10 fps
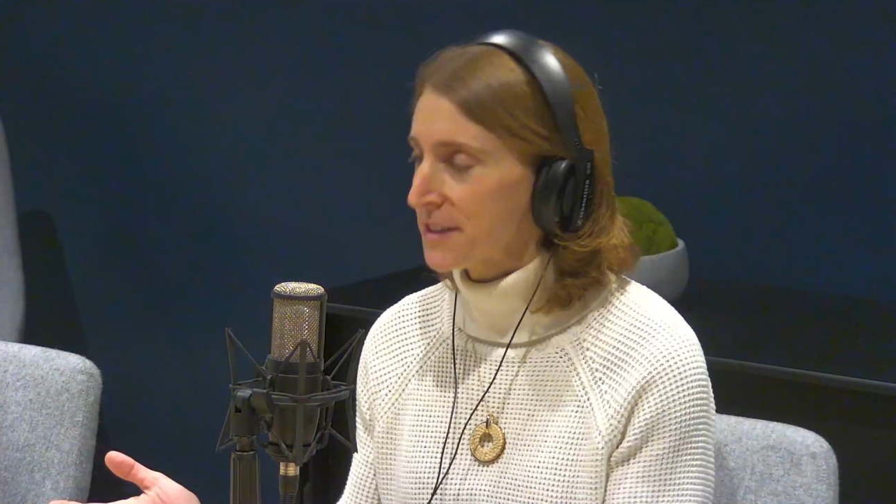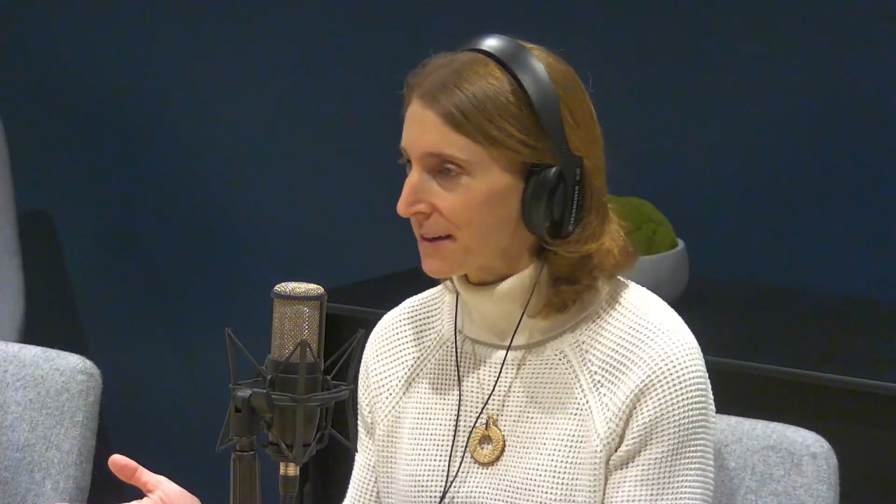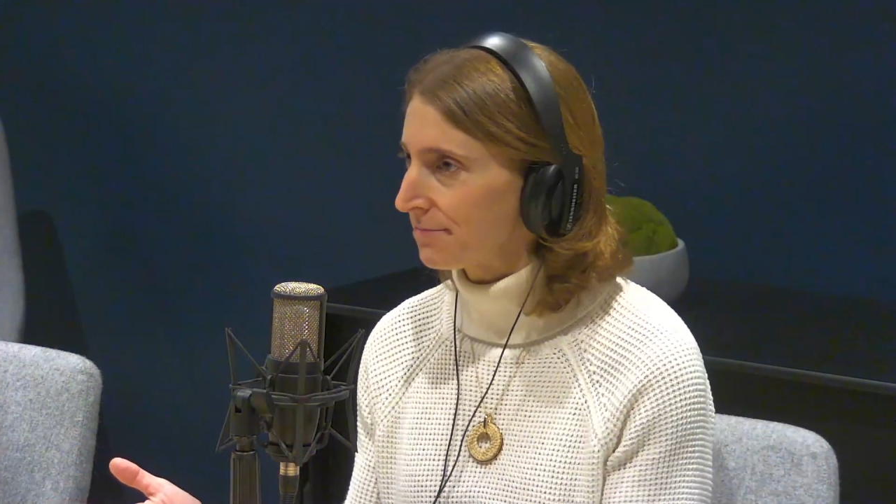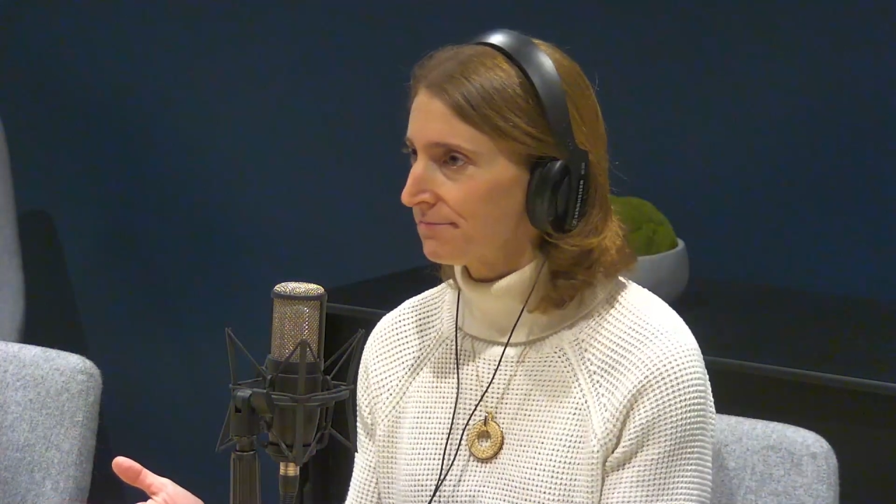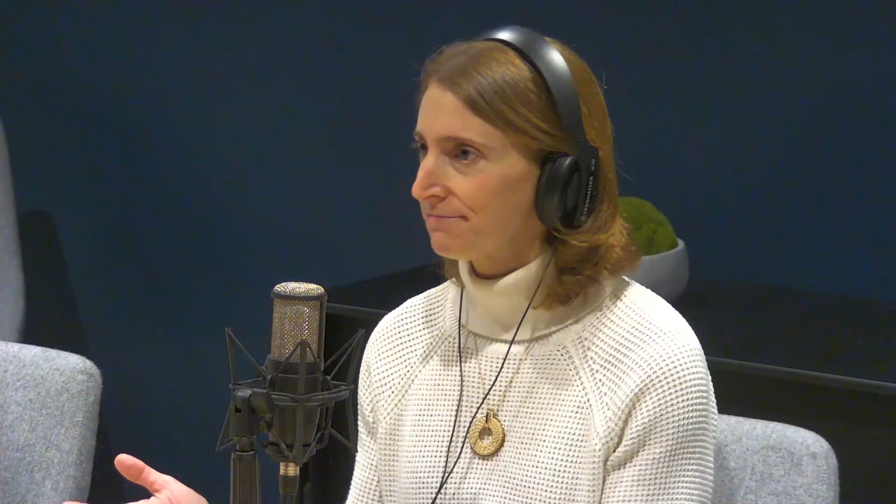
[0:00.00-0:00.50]

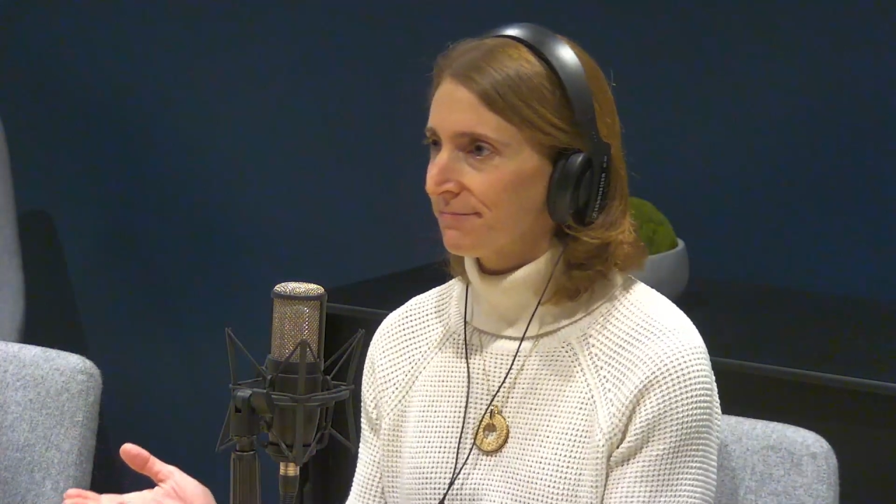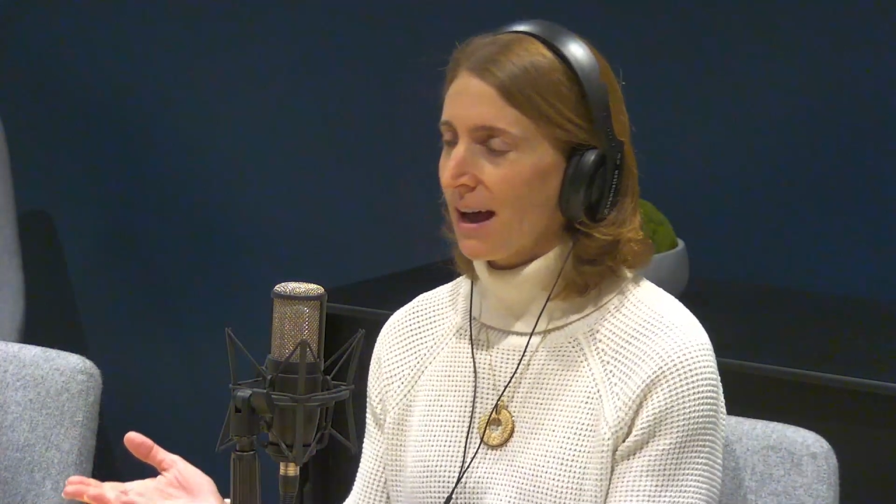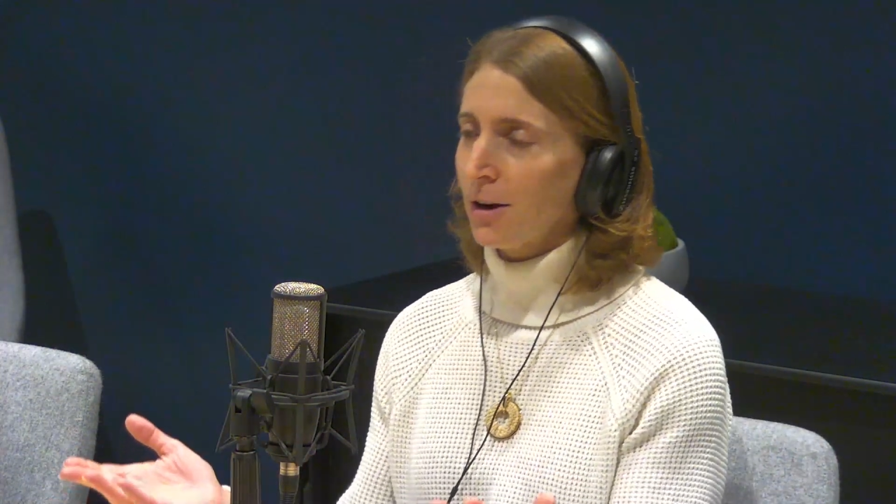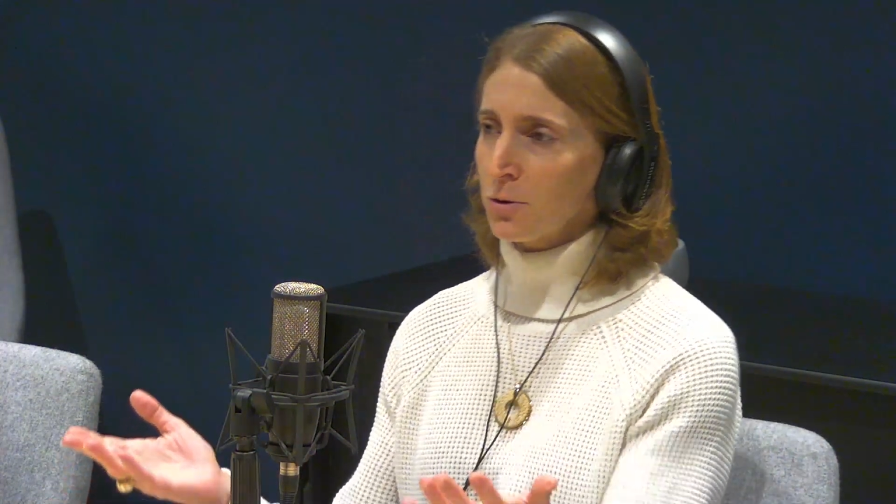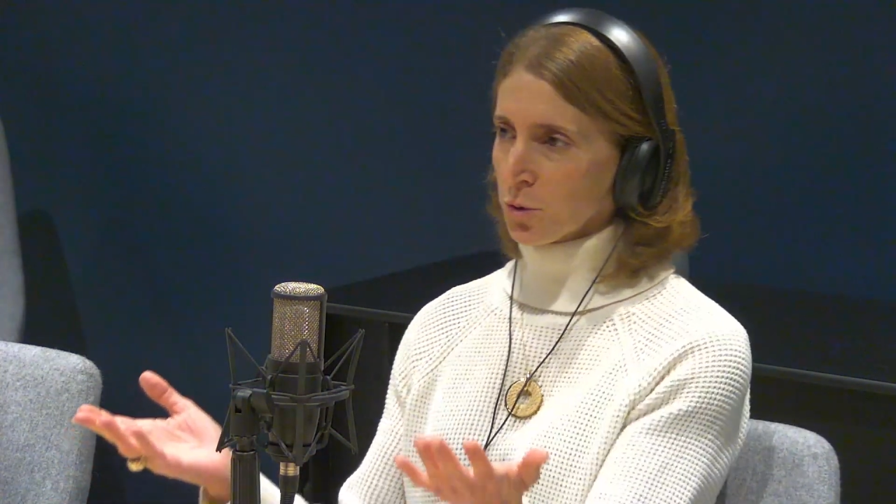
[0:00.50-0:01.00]
20%.
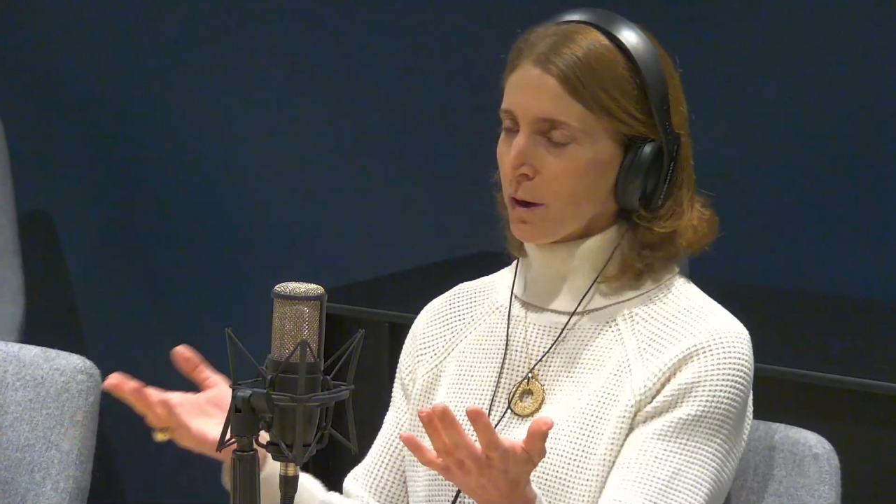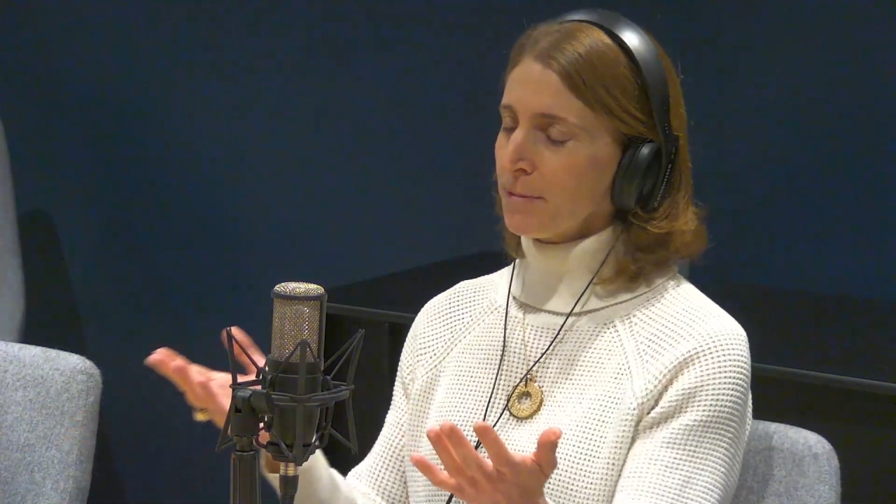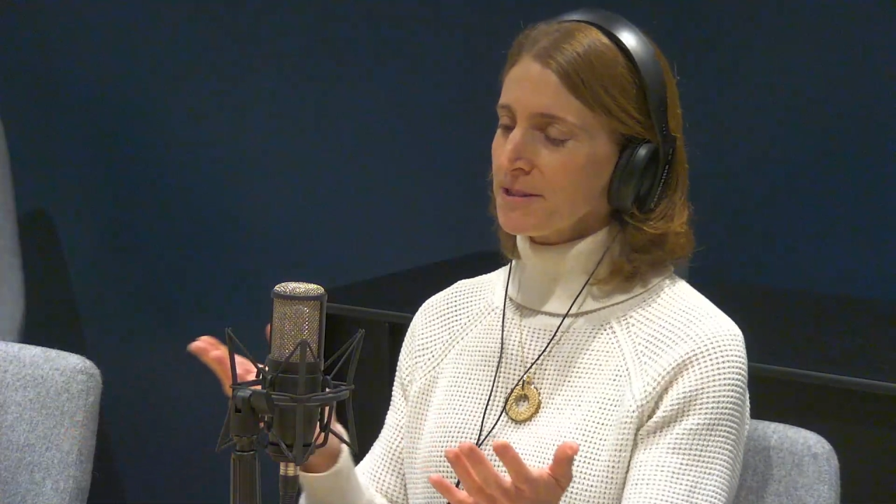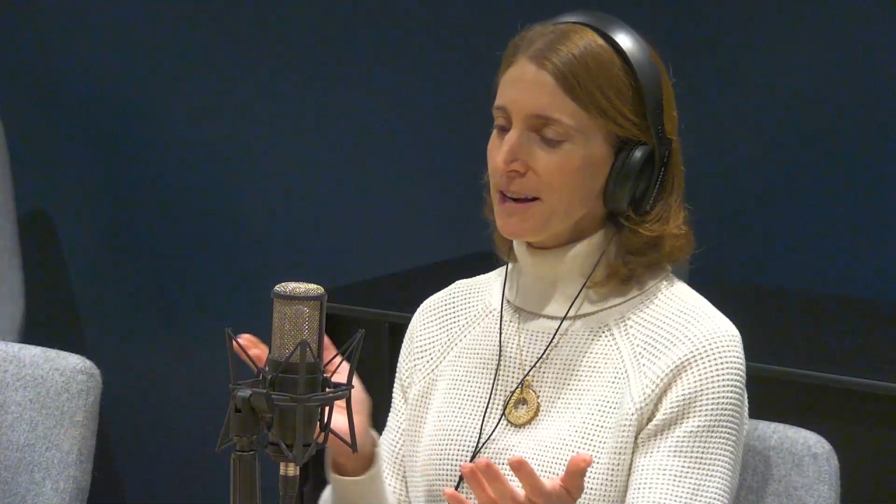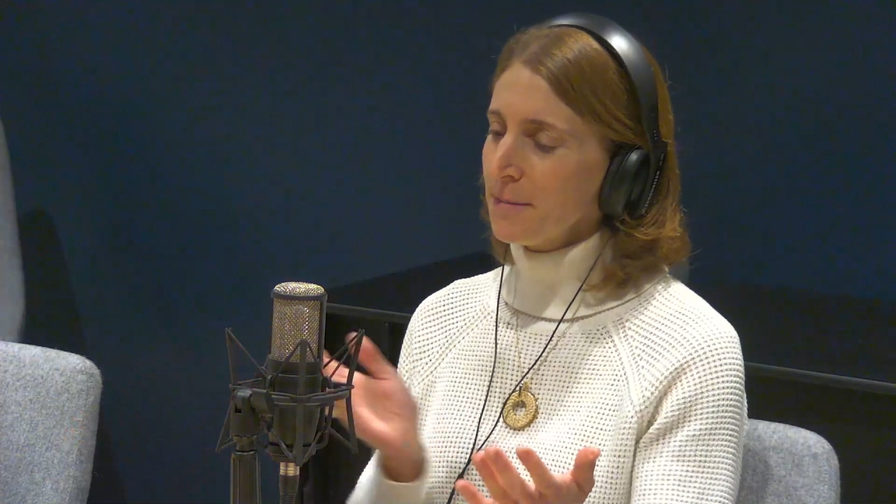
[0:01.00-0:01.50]
I own
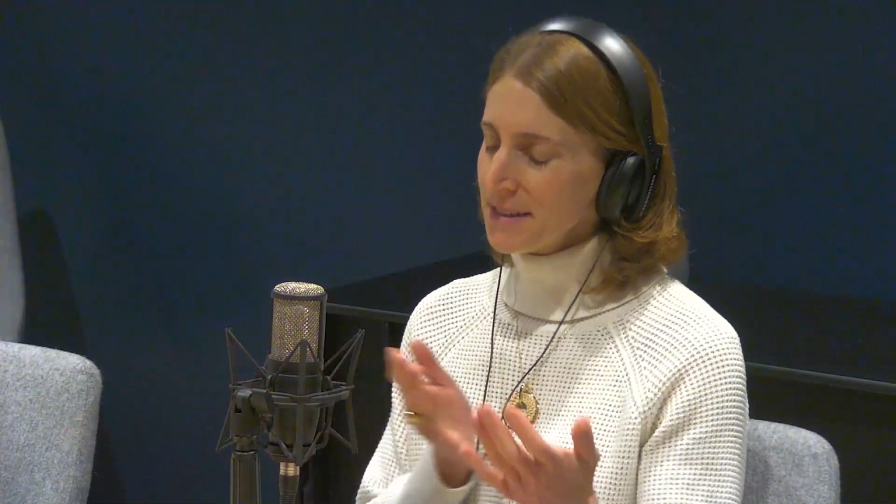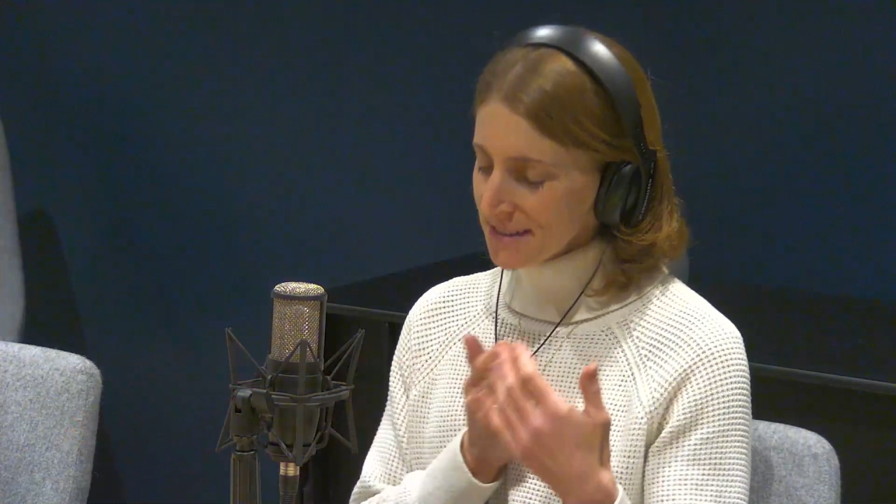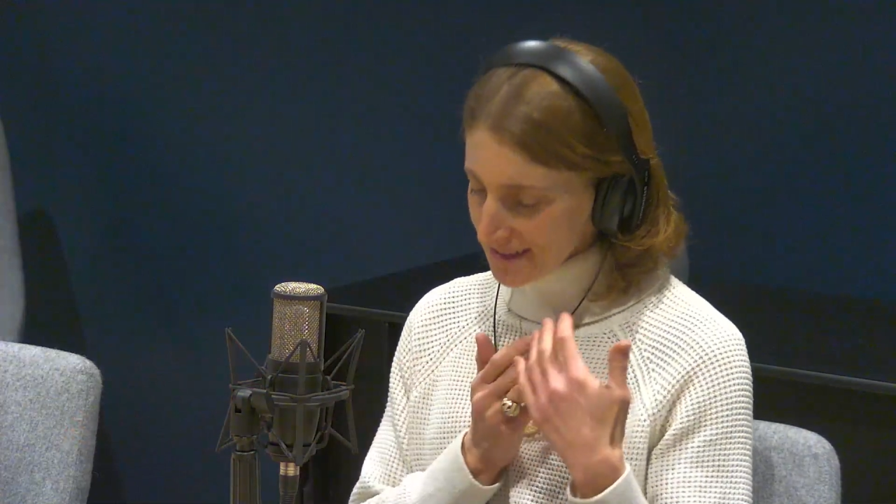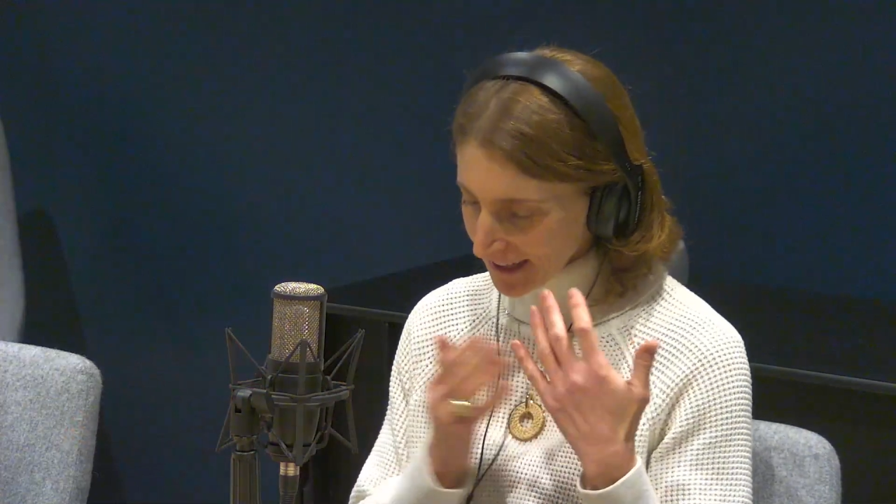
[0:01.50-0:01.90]
20% of the business,